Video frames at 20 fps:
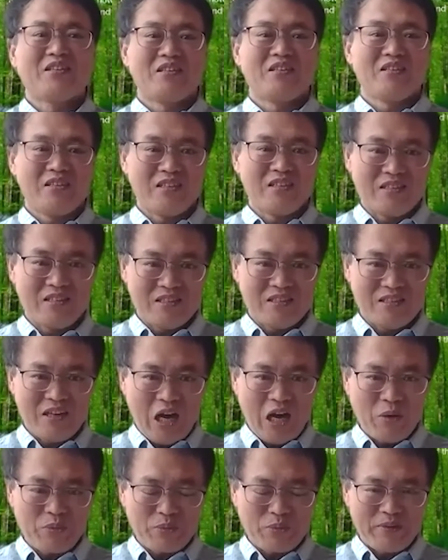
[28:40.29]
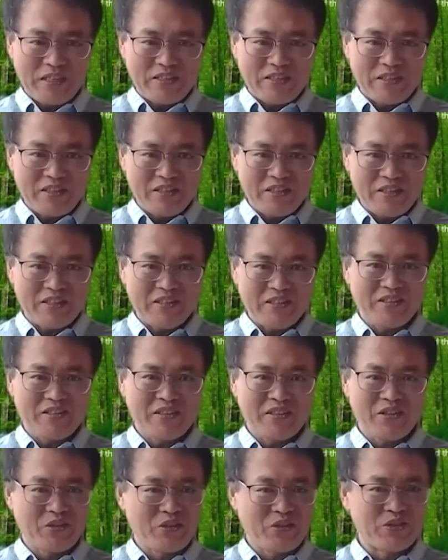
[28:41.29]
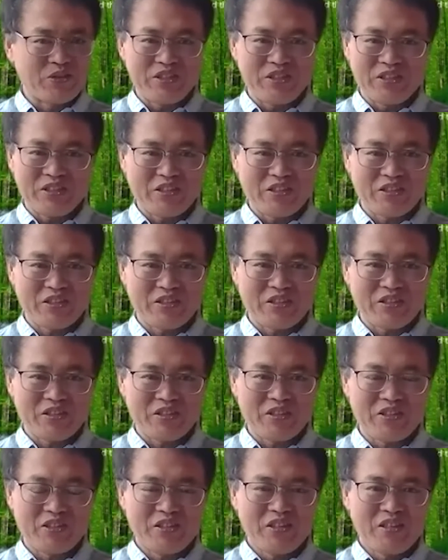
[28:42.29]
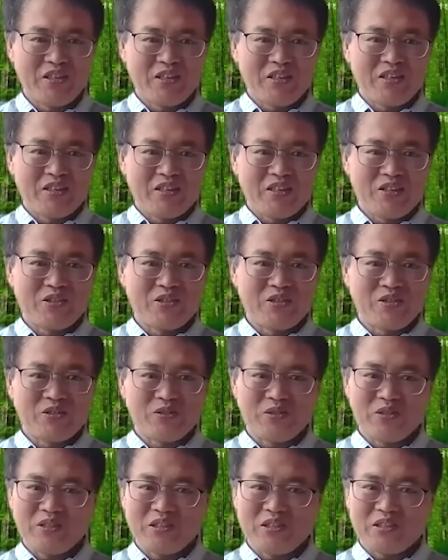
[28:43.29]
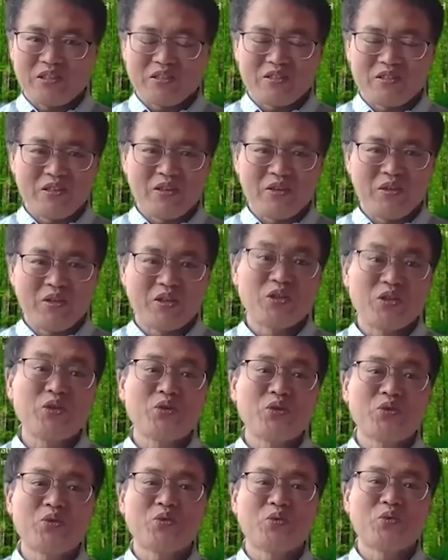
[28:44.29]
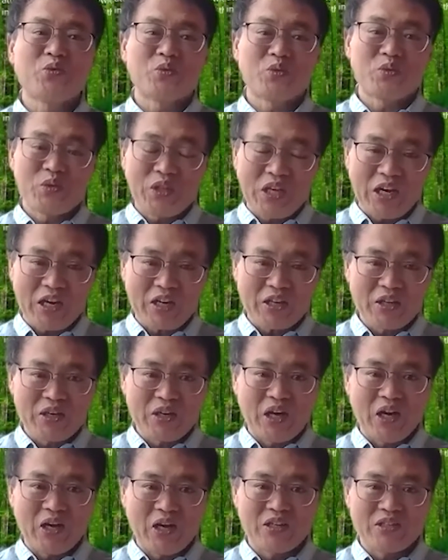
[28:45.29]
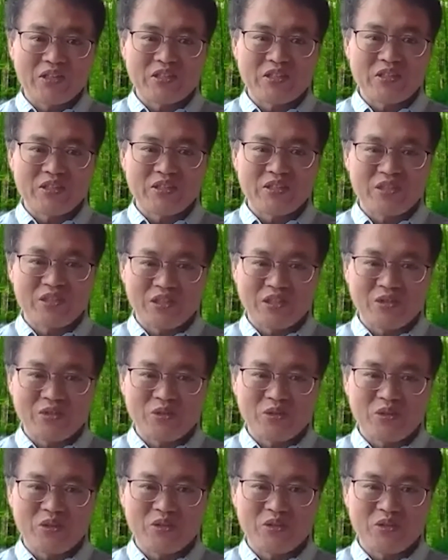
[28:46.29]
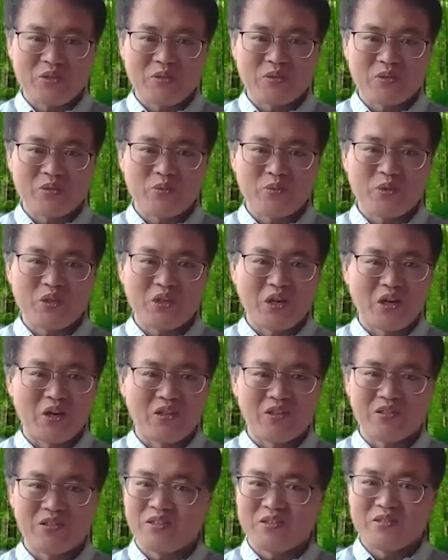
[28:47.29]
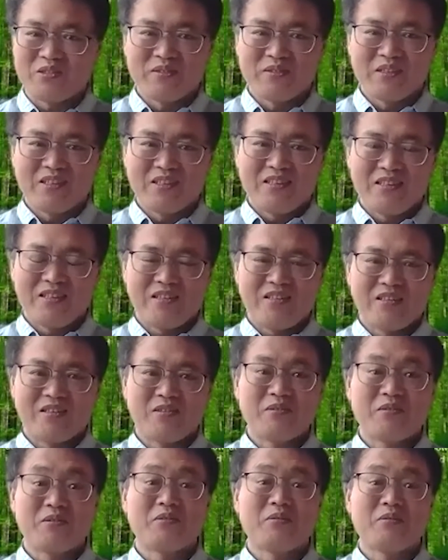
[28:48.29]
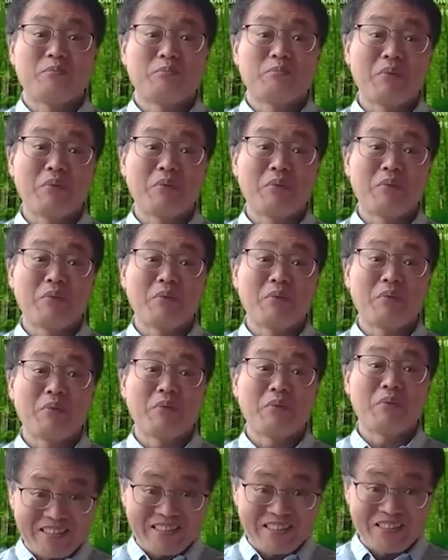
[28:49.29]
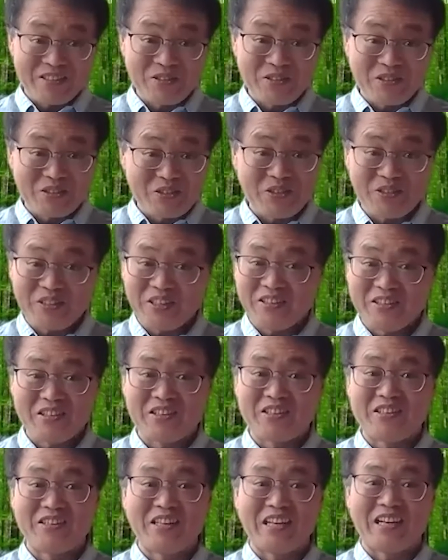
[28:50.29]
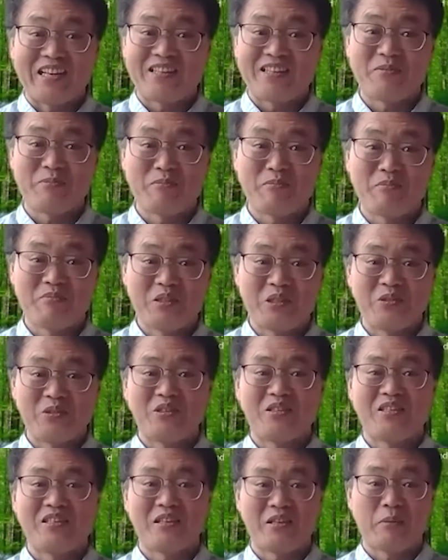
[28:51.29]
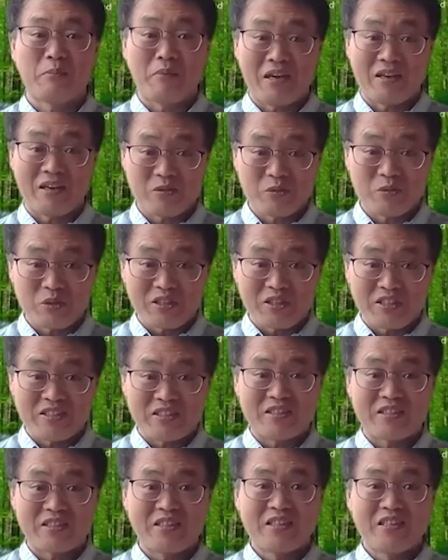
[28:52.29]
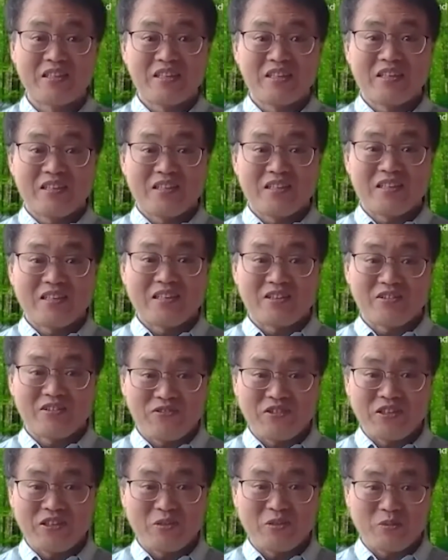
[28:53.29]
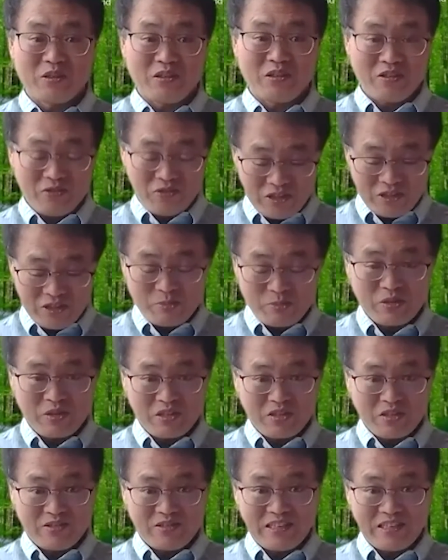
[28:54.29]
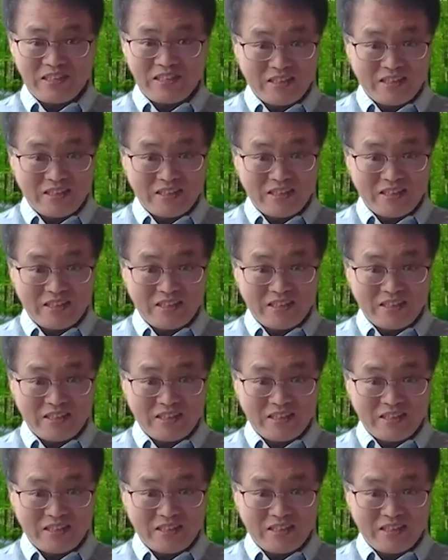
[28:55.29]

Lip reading: optimization, heuristic search, the new technologies is new. So we call metaverse. You heard that, and you see the metaverse, like a Facebook, right?